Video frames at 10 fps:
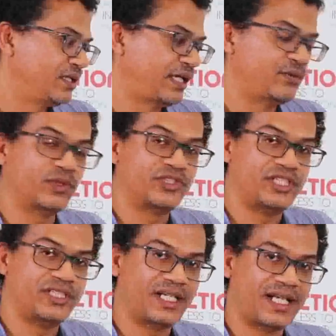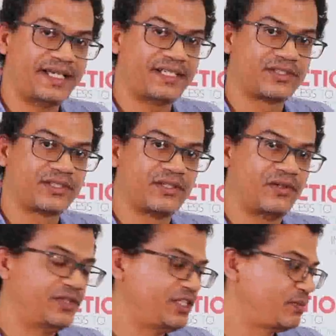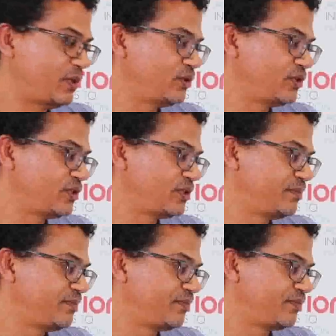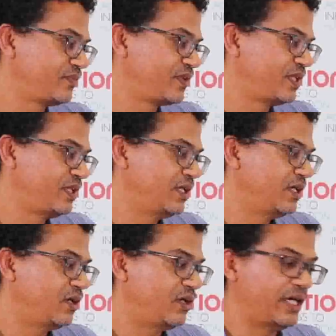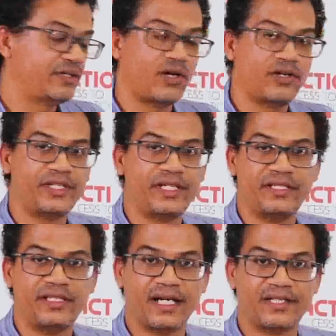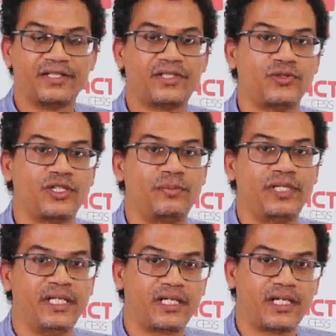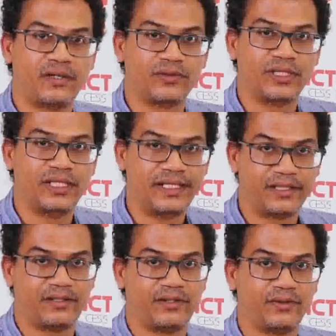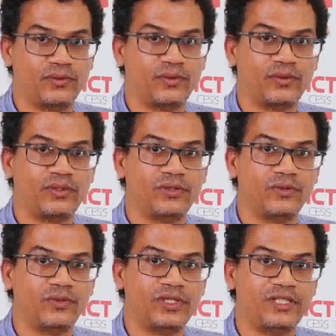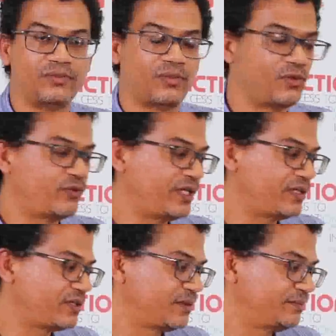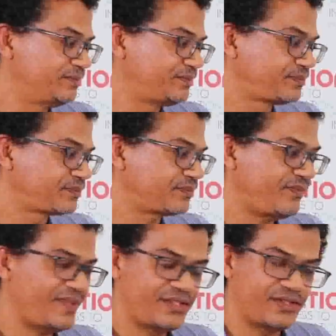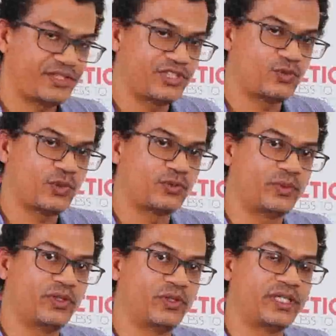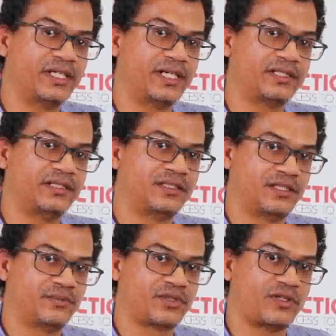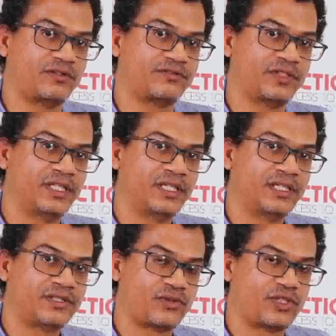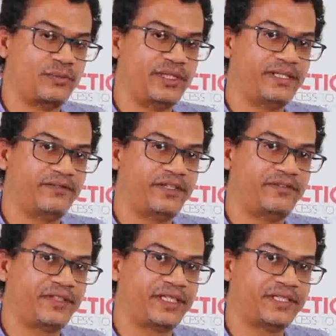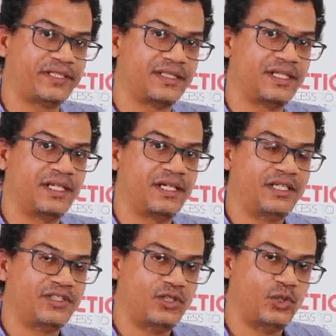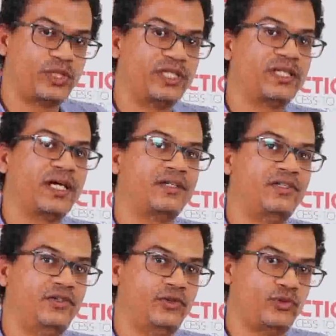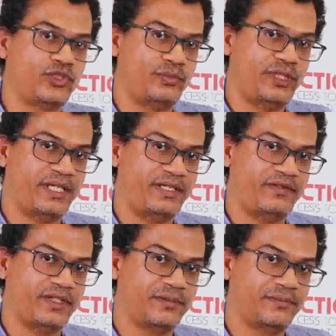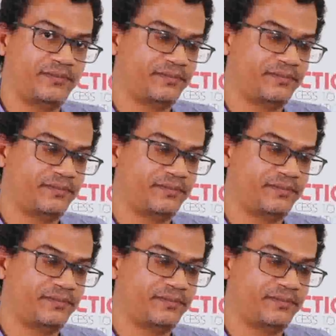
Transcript: Can one see the likes on these posts? And are there any other social media accounts linked to these profiles? So this is what we're looking at in terms of social media verification, is looking at user behavior.